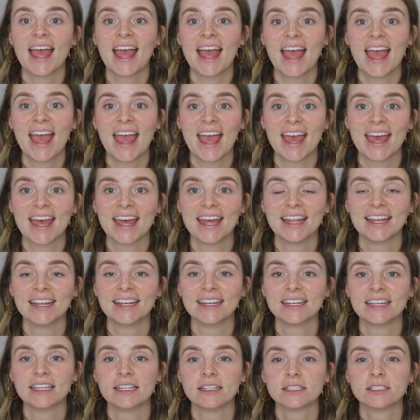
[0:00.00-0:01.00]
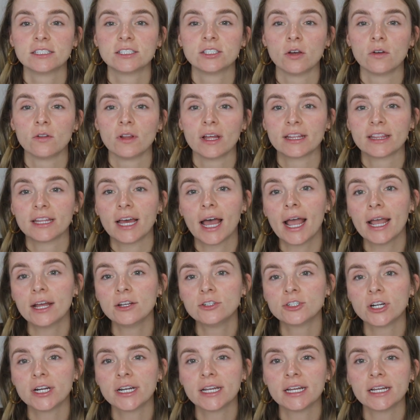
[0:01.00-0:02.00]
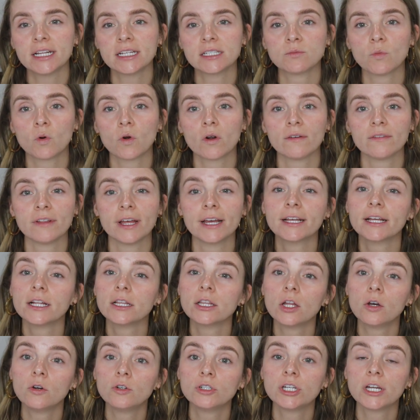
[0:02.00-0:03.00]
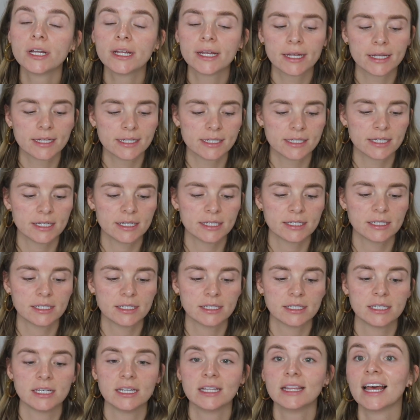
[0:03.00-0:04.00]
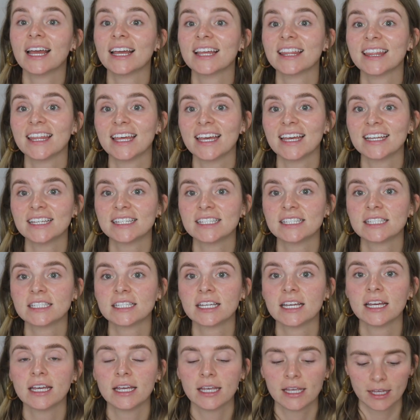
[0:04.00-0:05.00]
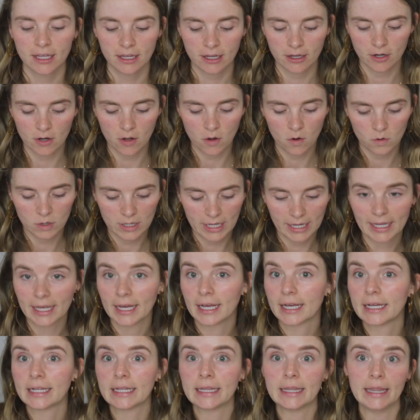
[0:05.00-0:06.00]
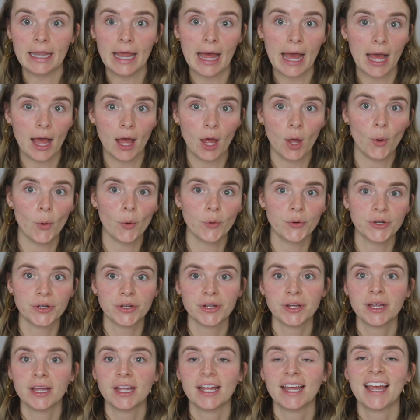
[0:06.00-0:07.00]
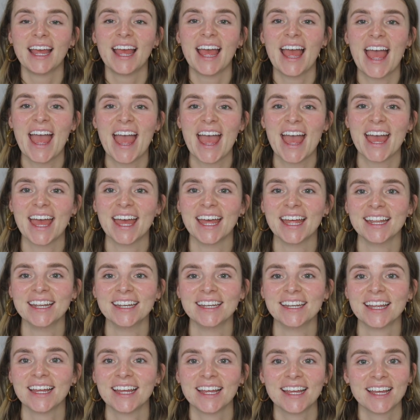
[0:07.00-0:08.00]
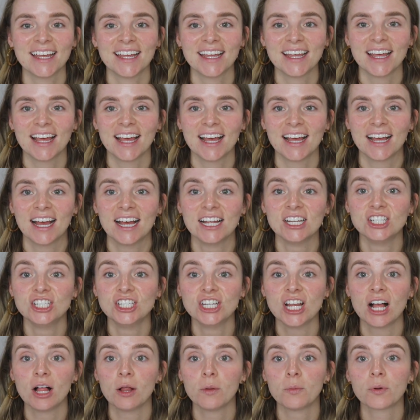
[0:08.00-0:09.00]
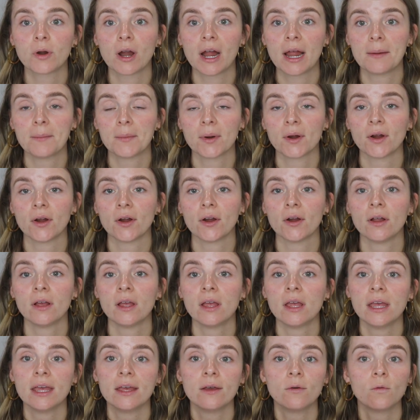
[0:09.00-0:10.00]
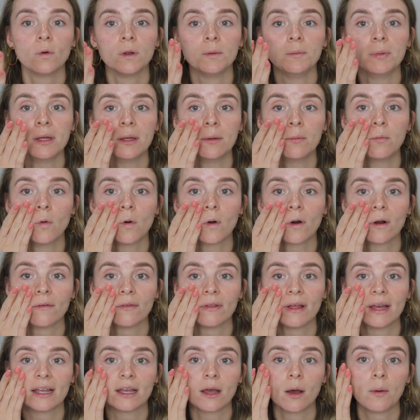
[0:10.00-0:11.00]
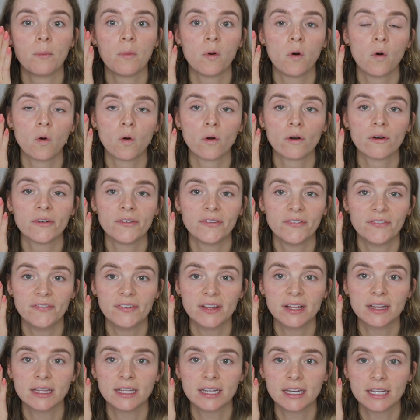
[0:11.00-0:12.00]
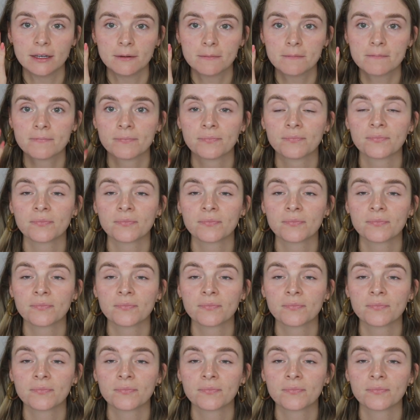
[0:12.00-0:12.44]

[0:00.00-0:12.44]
and so like the hydrating is more of like a lotion consistency like this, you know, like a cloud, and a gel primer would be more of like a pore filling.